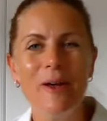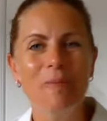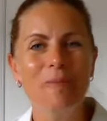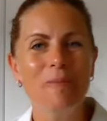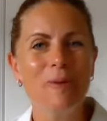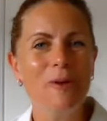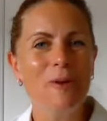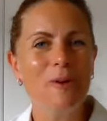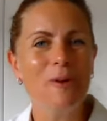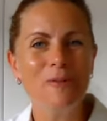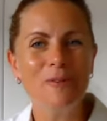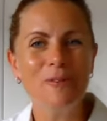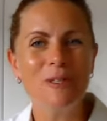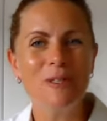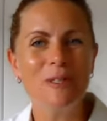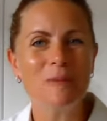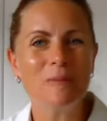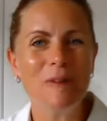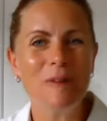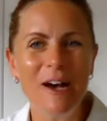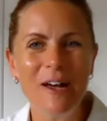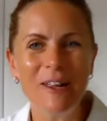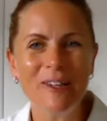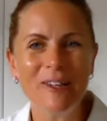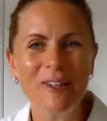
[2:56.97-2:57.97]
beautiful
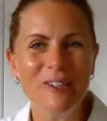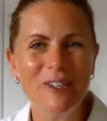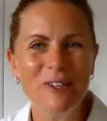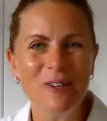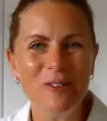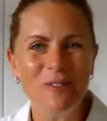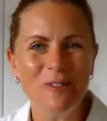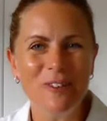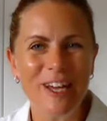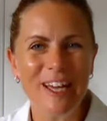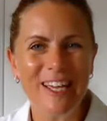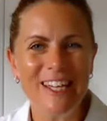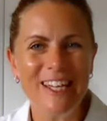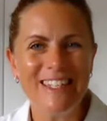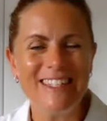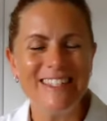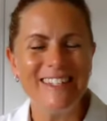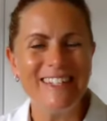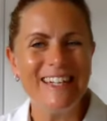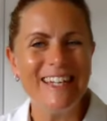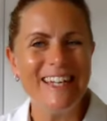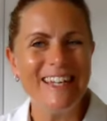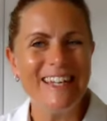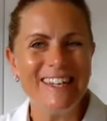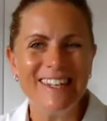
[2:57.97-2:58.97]
smile on your face
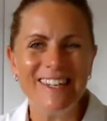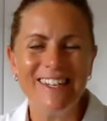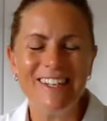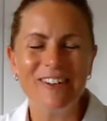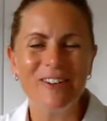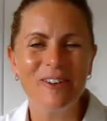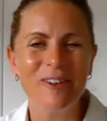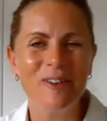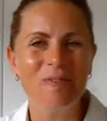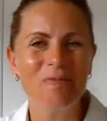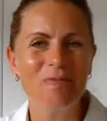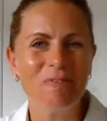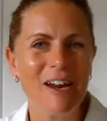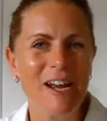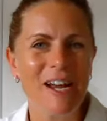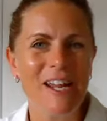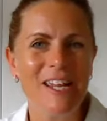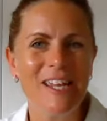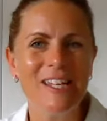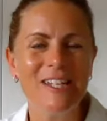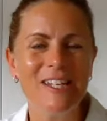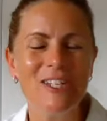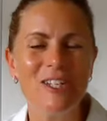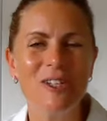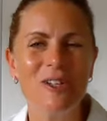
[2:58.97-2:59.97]
and eager and
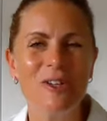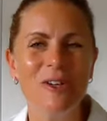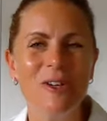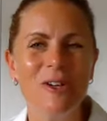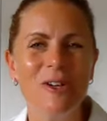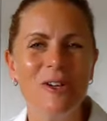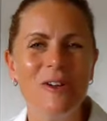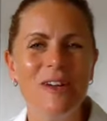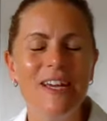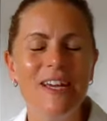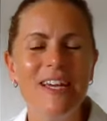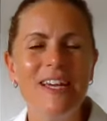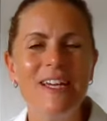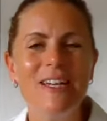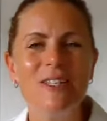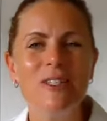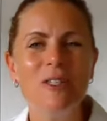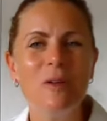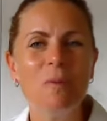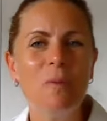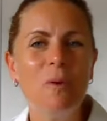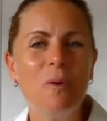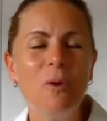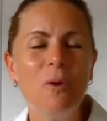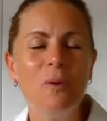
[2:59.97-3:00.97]
ready to
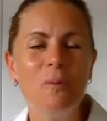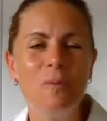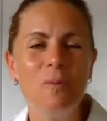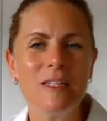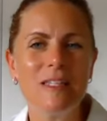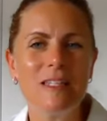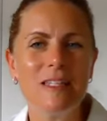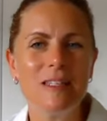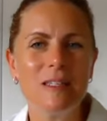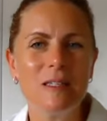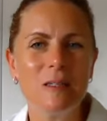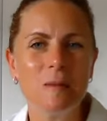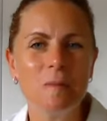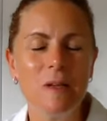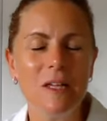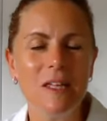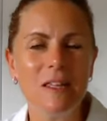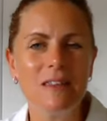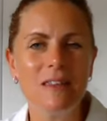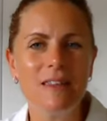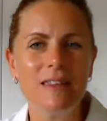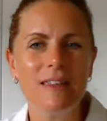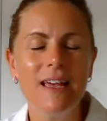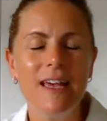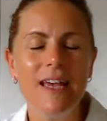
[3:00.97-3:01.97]
support Mr.
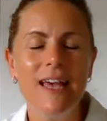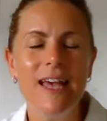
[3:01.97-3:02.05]
Smith